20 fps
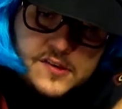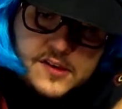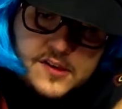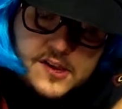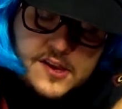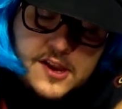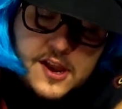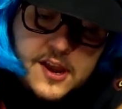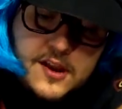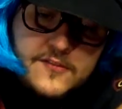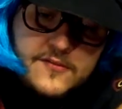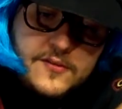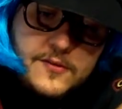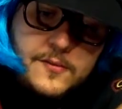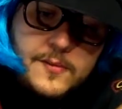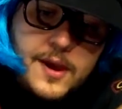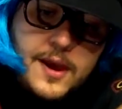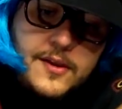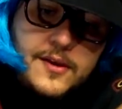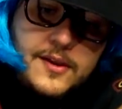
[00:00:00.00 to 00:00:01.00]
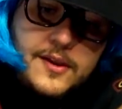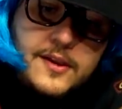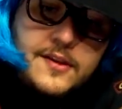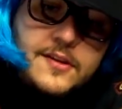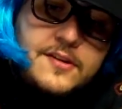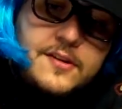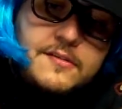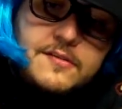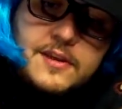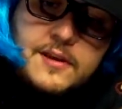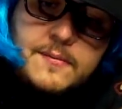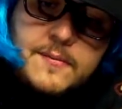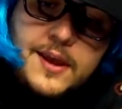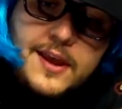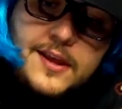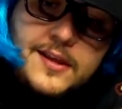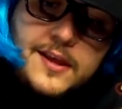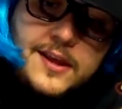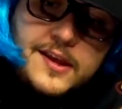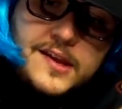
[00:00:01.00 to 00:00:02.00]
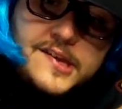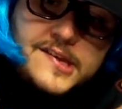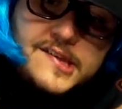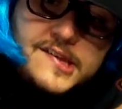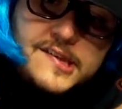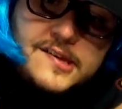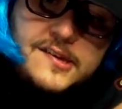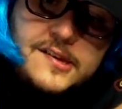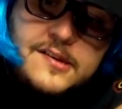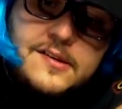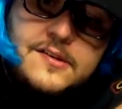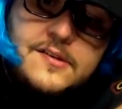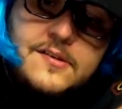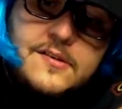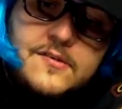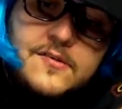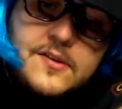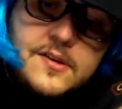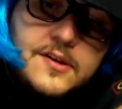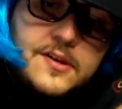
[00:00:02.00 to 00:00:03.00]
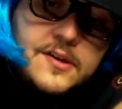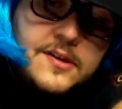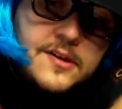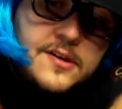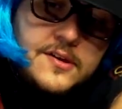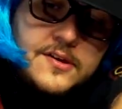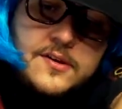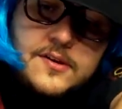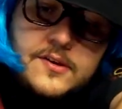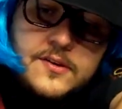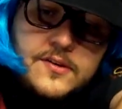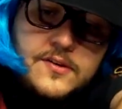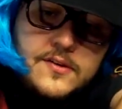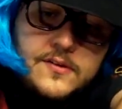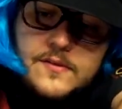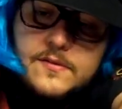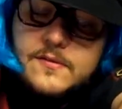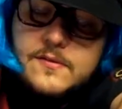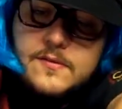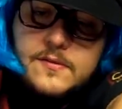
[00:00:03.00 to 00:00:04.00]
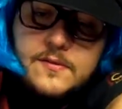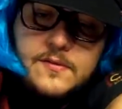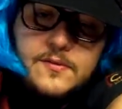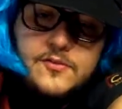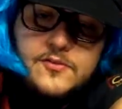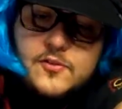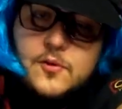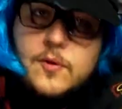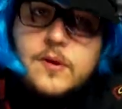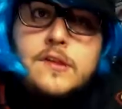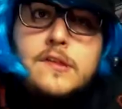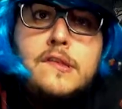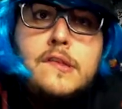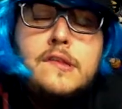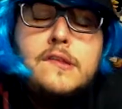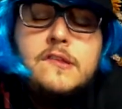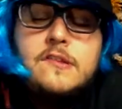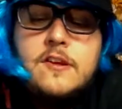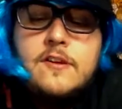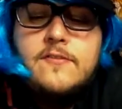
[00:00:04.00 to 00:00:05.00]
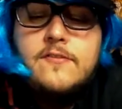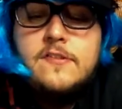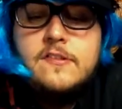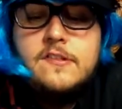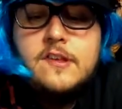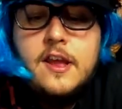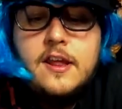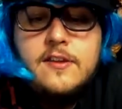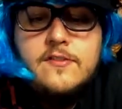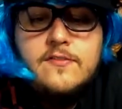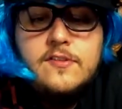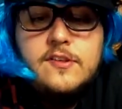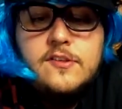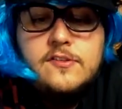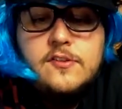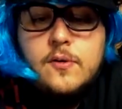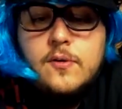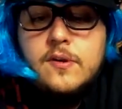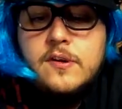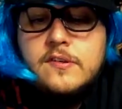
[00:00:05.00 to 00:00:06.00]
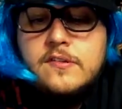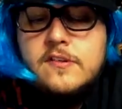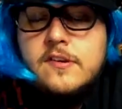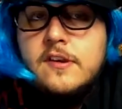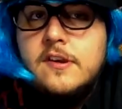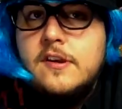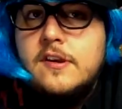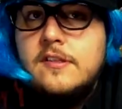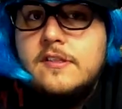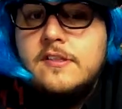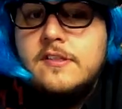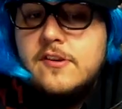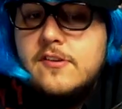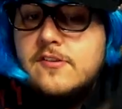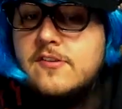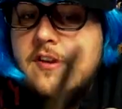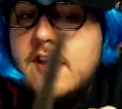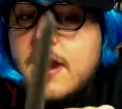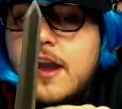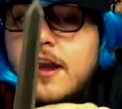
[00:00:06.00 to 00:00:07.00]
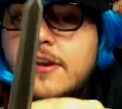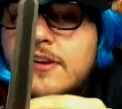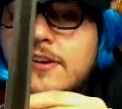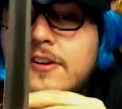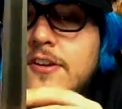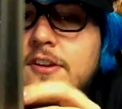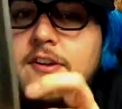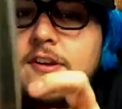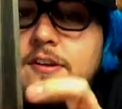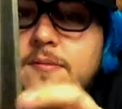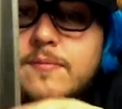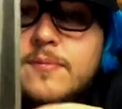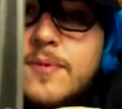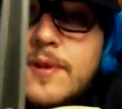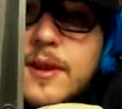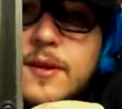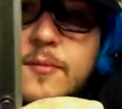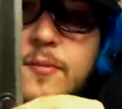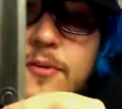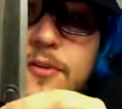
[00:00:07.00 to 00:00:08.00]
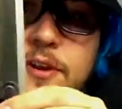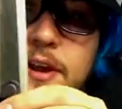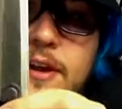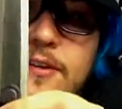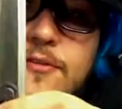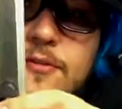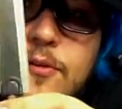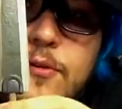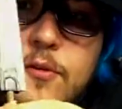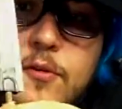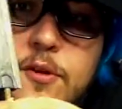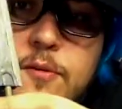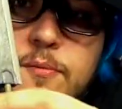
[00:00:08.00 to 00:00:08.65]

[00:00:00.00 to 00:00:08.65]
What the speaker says: none of them, until they make like a steel joints and stuff inside of these toys, they're not going to be able to ever hold